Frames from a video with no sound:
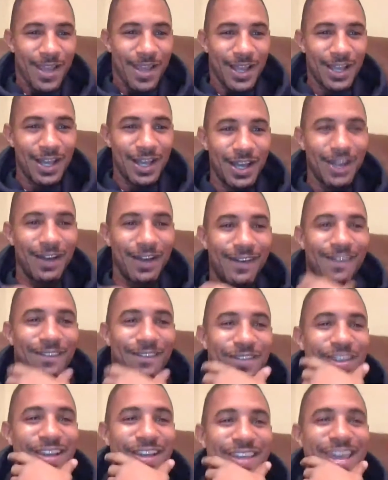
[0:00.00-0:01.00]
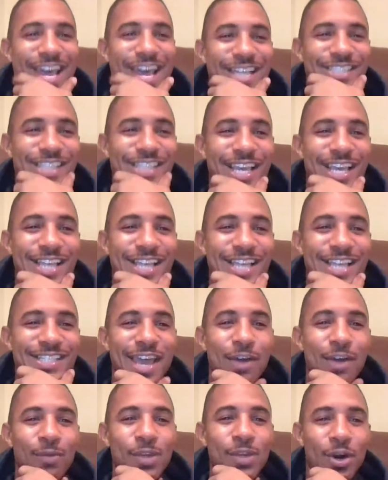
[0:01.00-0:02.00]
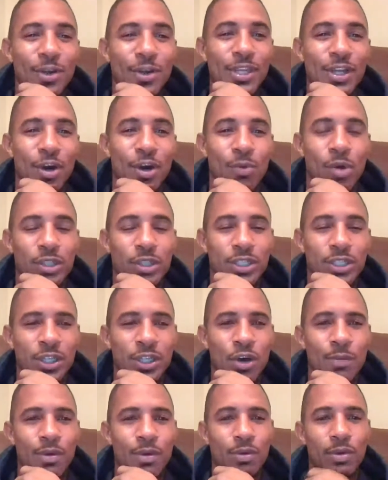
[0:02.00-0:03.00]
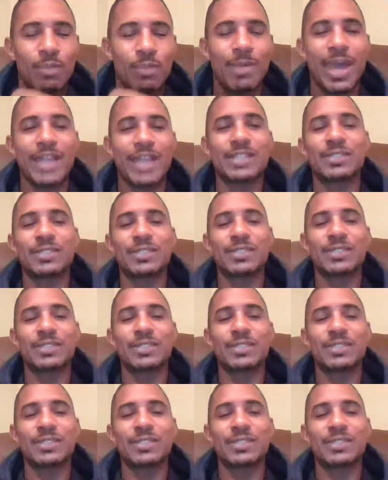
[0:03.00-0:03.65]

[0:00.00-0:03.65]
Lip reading: Via Cash says, and we know he don't want the Loma rematch.